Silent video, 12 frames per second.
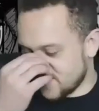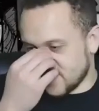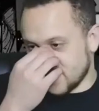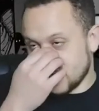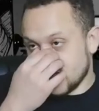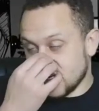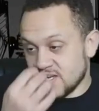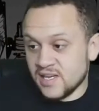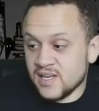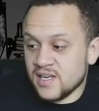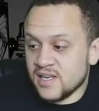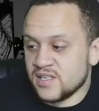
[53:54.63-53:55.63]
it.
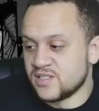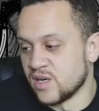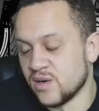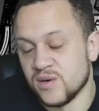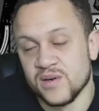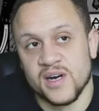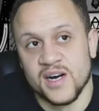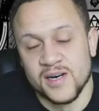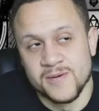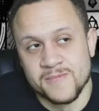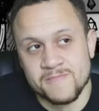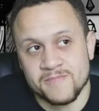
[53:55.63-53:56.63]

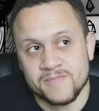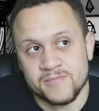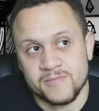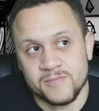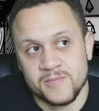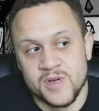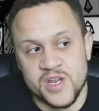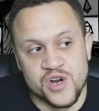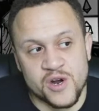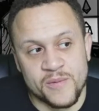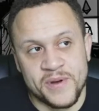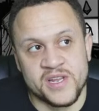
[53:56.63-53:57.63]
So in
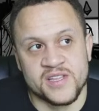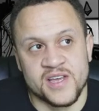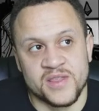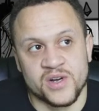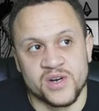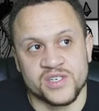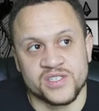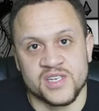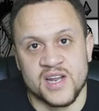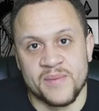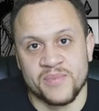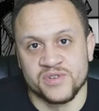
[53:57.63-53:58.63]
your opinion, then there is
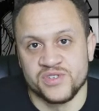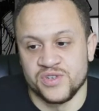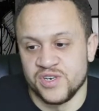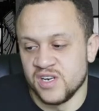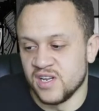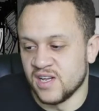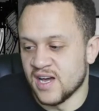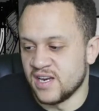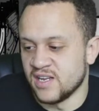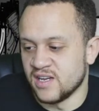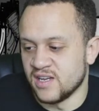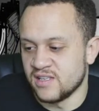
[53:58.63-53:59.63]
an opportunity to kind
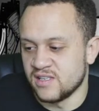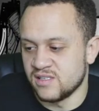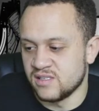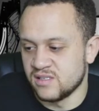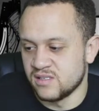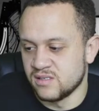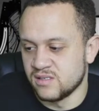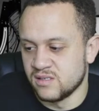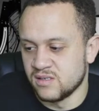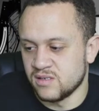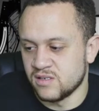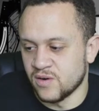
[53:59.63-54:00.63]
of
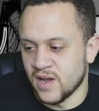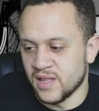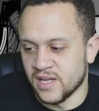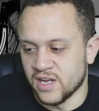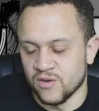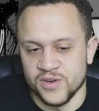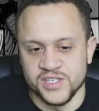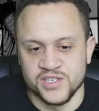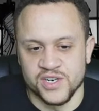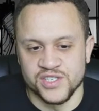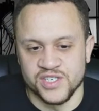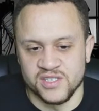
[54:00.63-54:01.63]
create like a
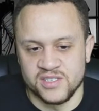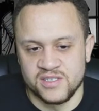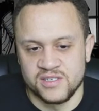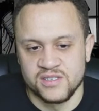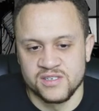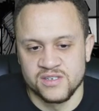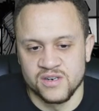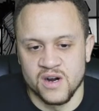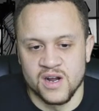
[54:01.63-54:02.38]
resurgence or a